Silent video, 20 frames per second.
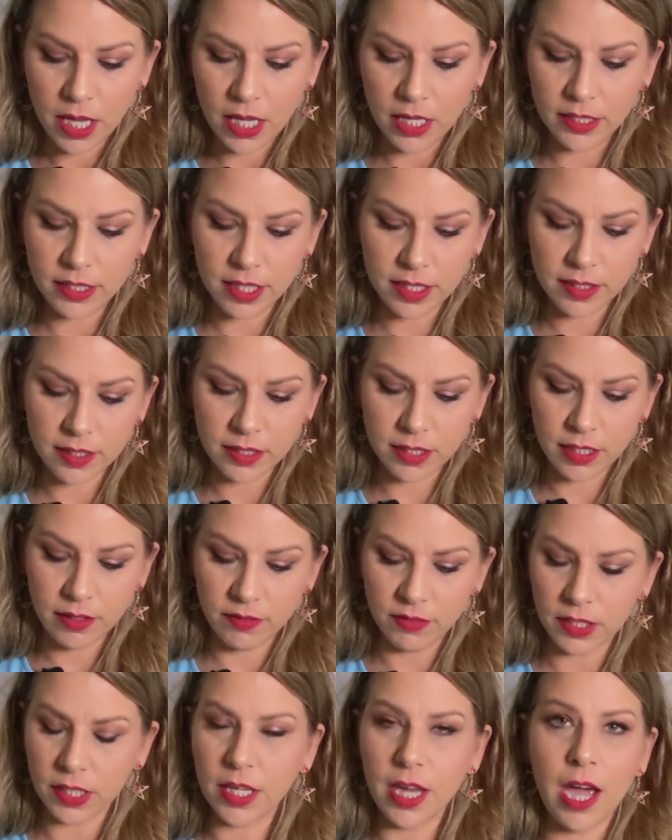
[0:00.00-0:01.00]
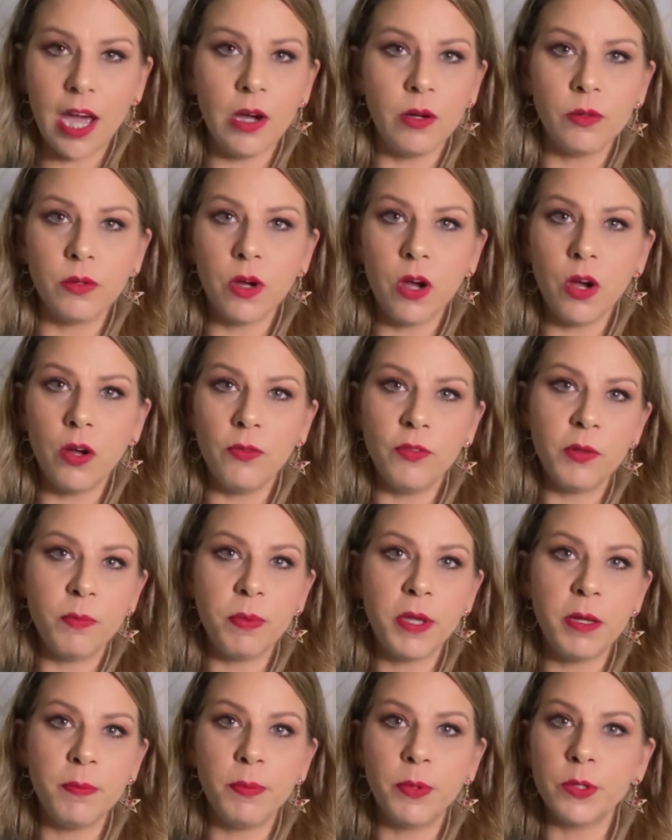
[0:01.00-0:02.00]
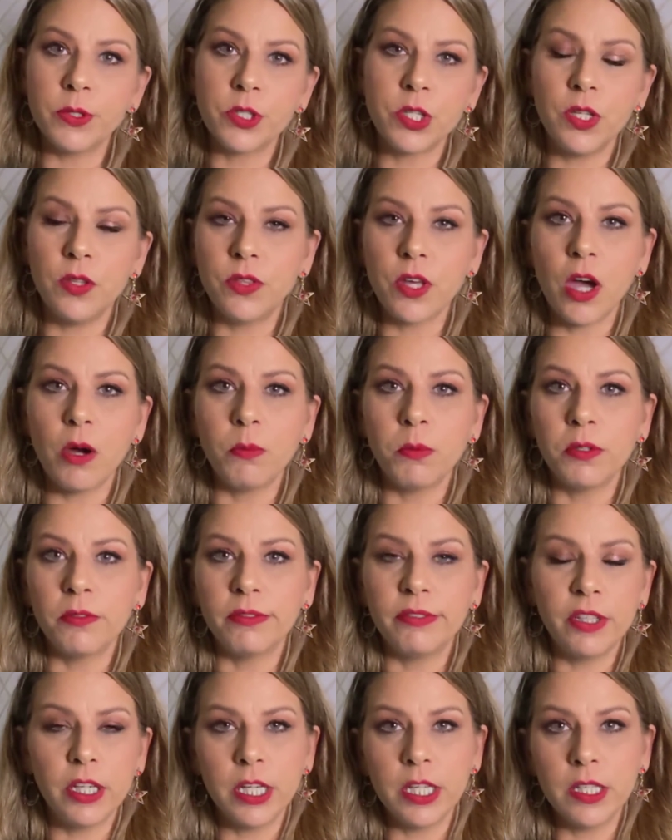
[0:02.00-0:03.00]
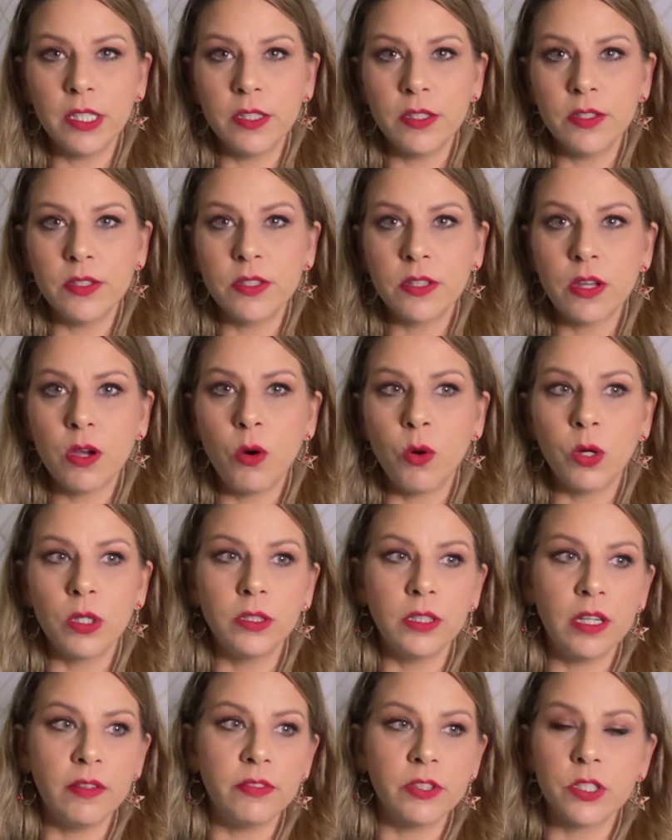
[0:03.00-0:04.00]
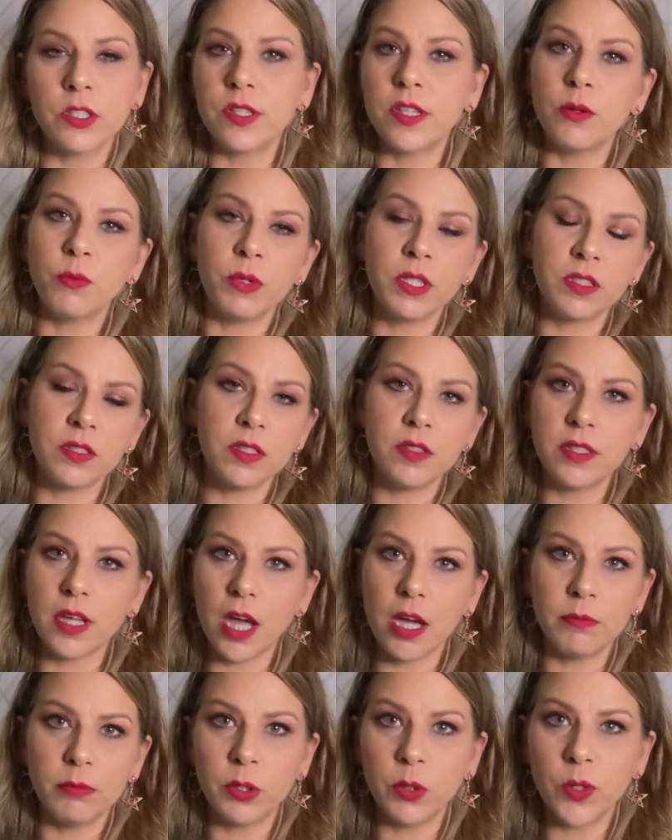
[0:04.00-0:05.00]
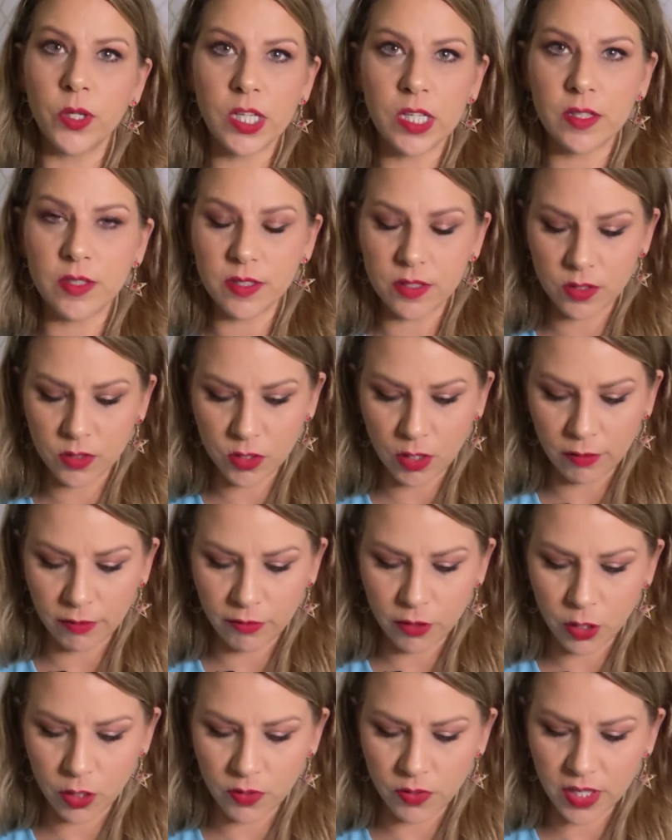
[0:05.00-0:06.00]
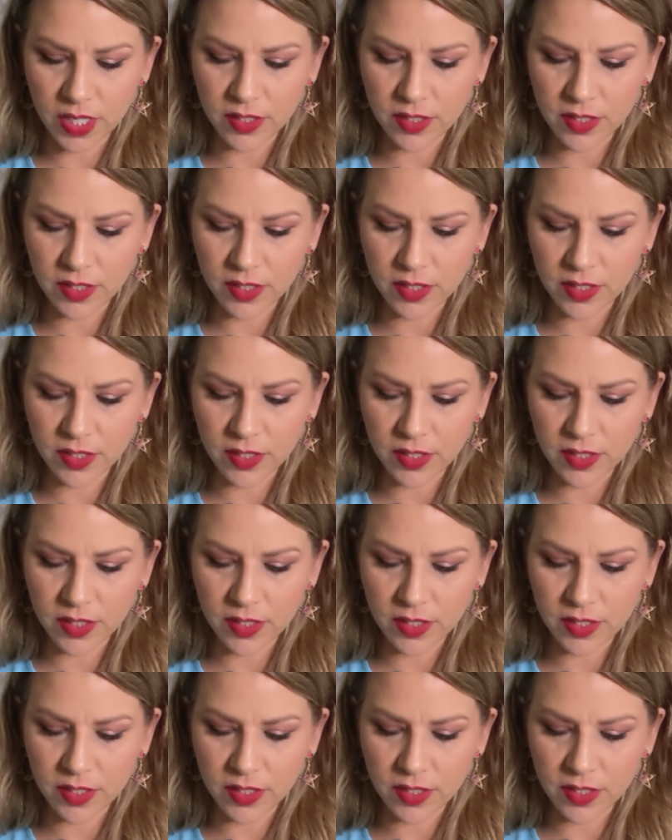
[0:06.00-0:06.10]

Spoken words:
It doesn't even count all the people she thought were friends or lovers that went to tabloids and so forth.